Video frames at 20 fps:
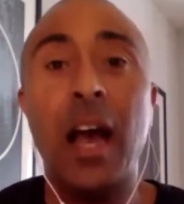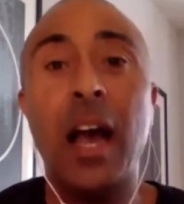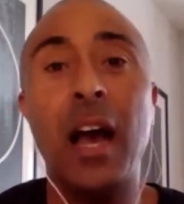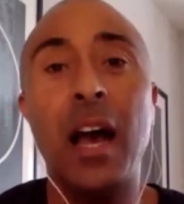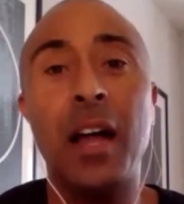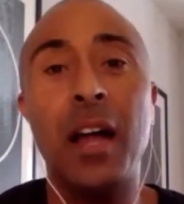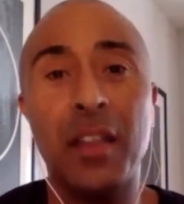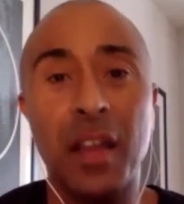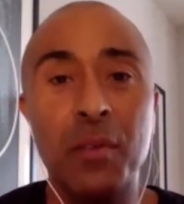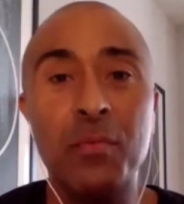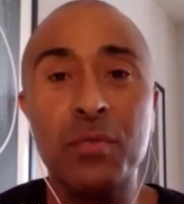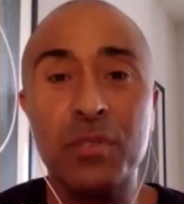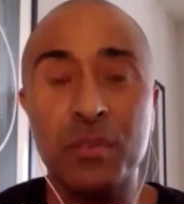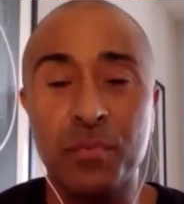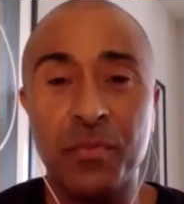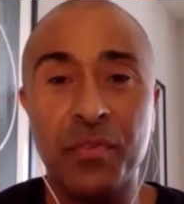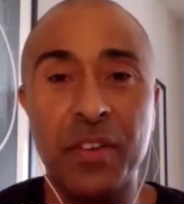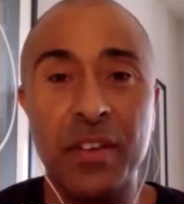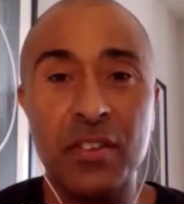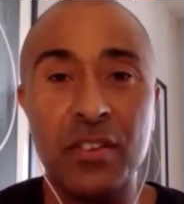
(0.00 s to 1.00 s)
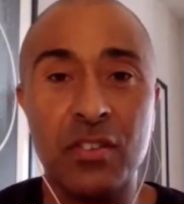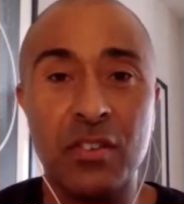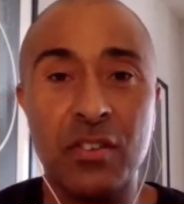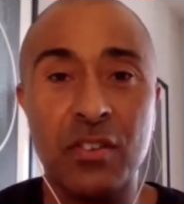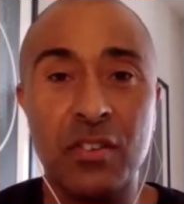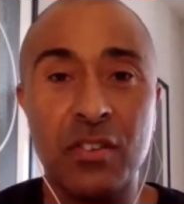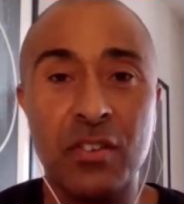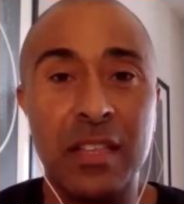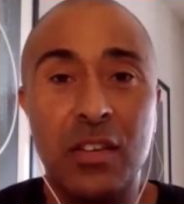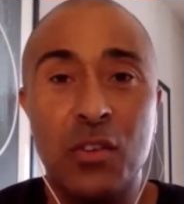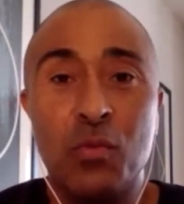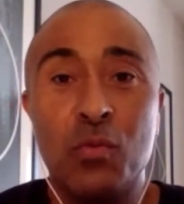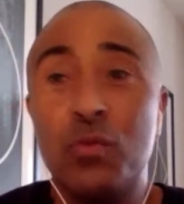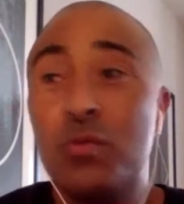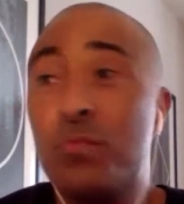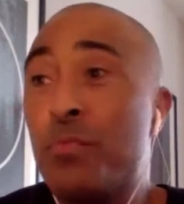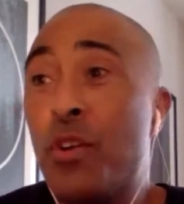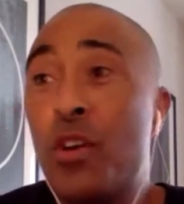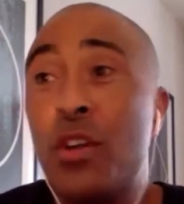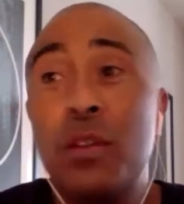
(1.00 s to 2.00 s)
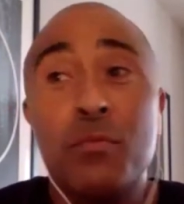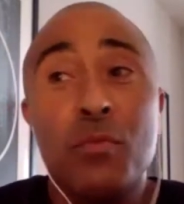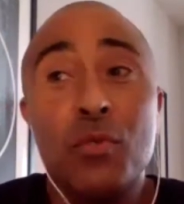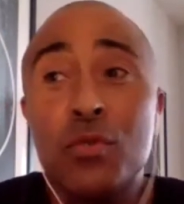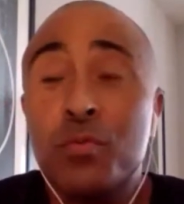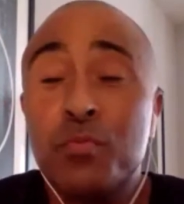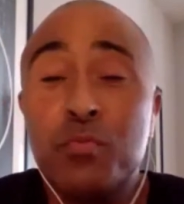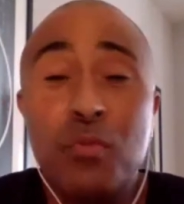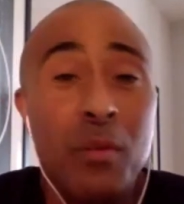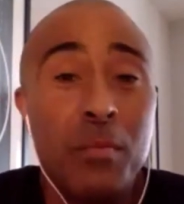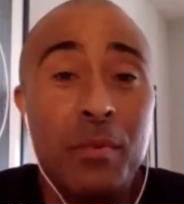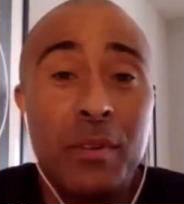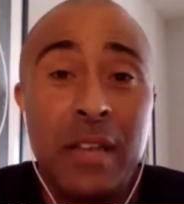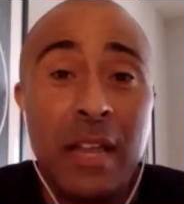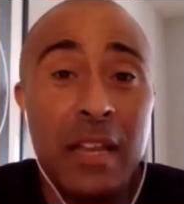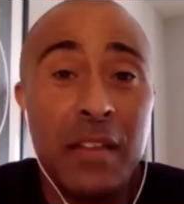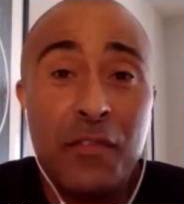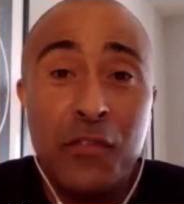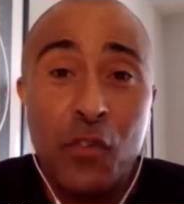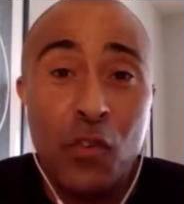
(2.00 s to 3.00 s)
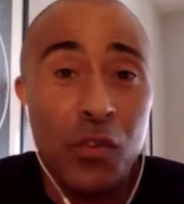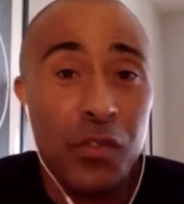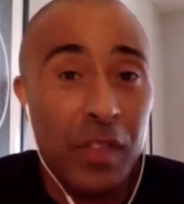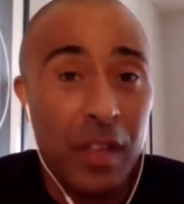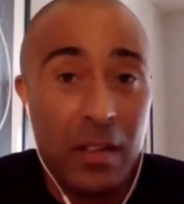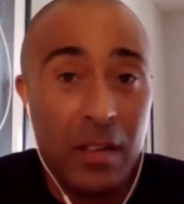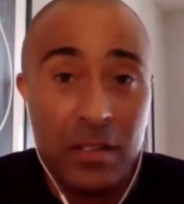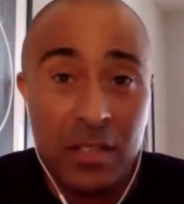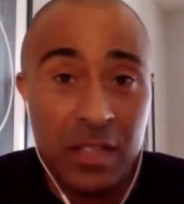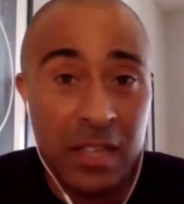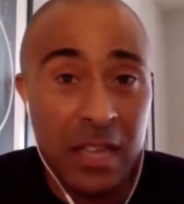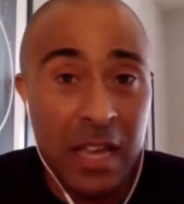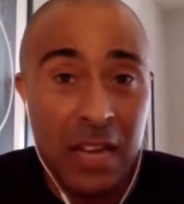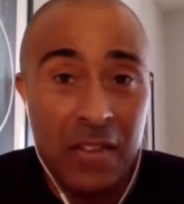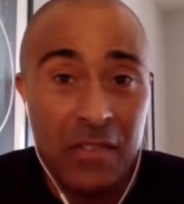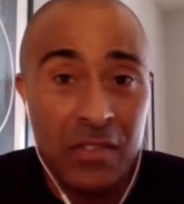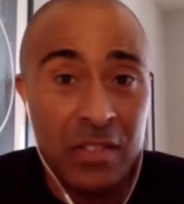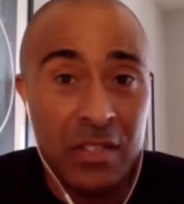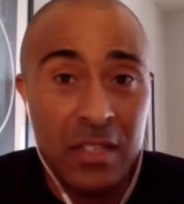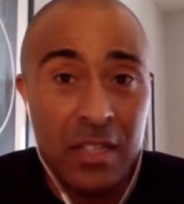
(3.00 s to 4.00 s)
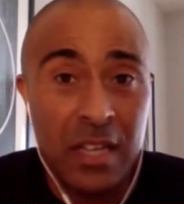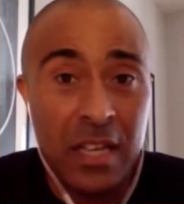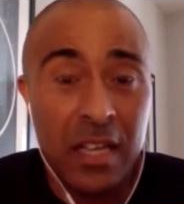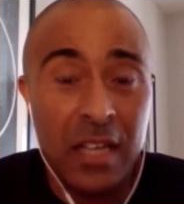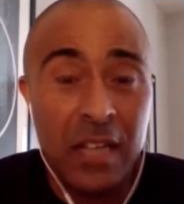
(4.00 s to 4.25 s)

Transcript: And I was a professional athlete who was burning most probably nearly 4,000 calories a day.